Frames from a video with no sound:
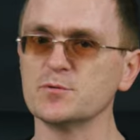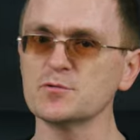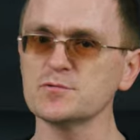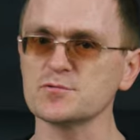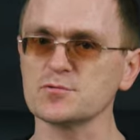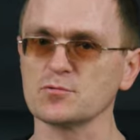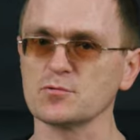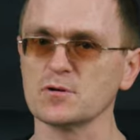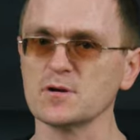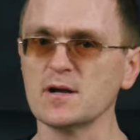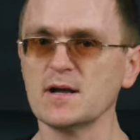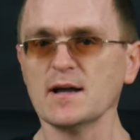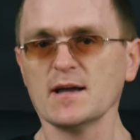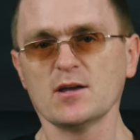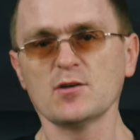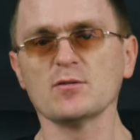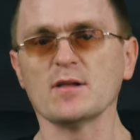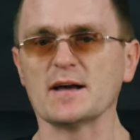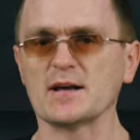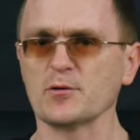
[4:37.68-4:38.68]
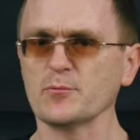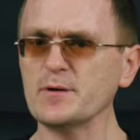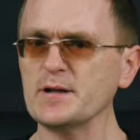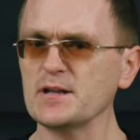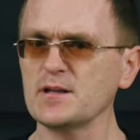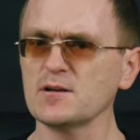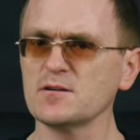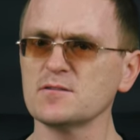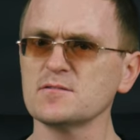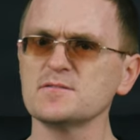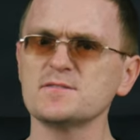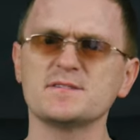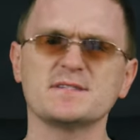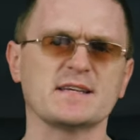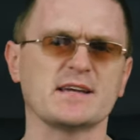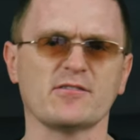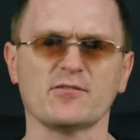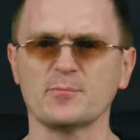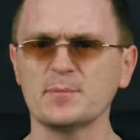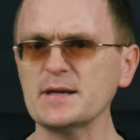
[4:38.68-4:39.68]
user, you like videos,
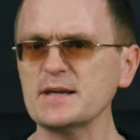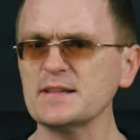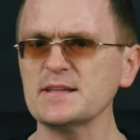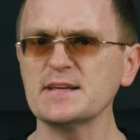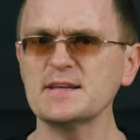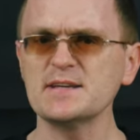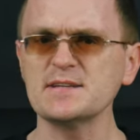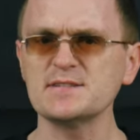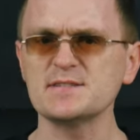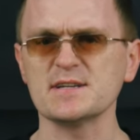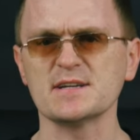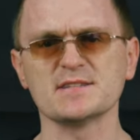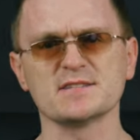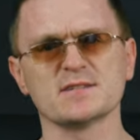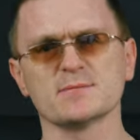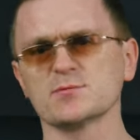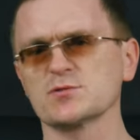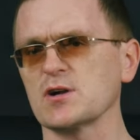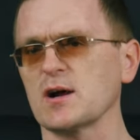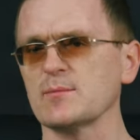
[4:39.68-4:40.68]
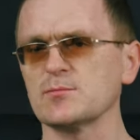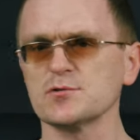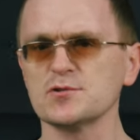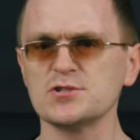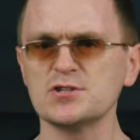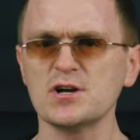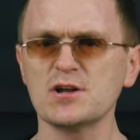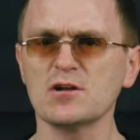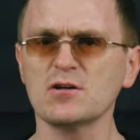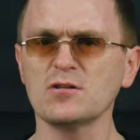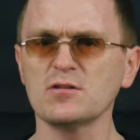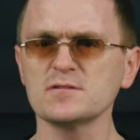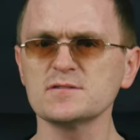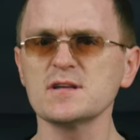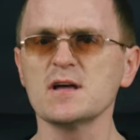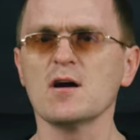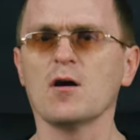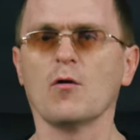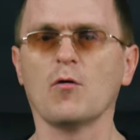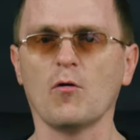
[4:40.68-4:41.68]
save playlists and subscribe to channels,
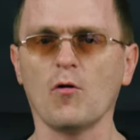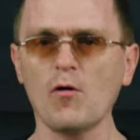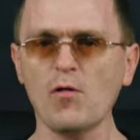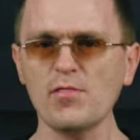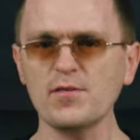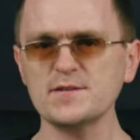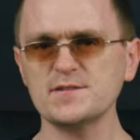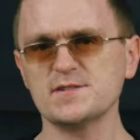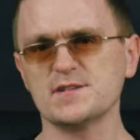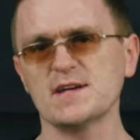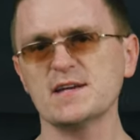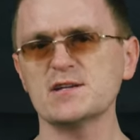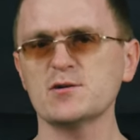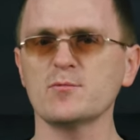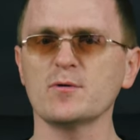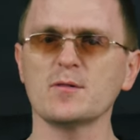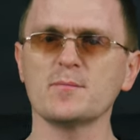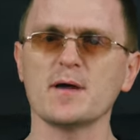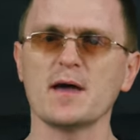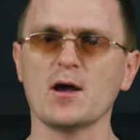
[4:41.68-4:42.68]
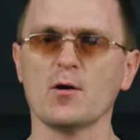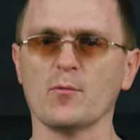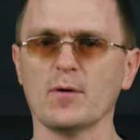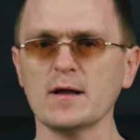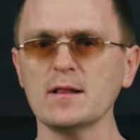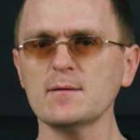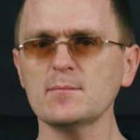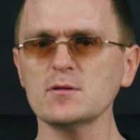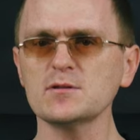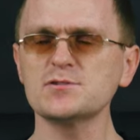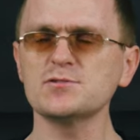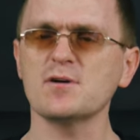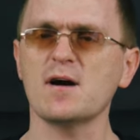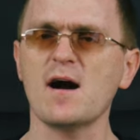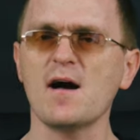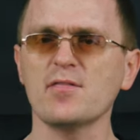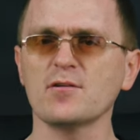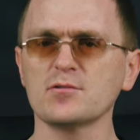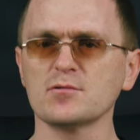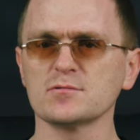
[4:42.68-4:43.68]
all this data will be available to
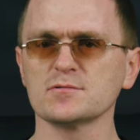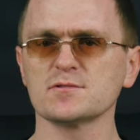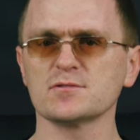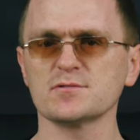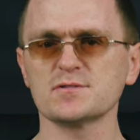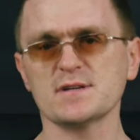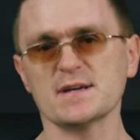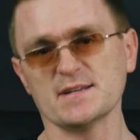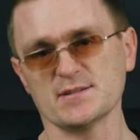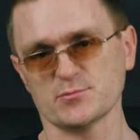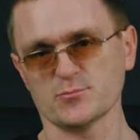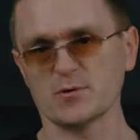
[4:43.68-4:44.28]
other users as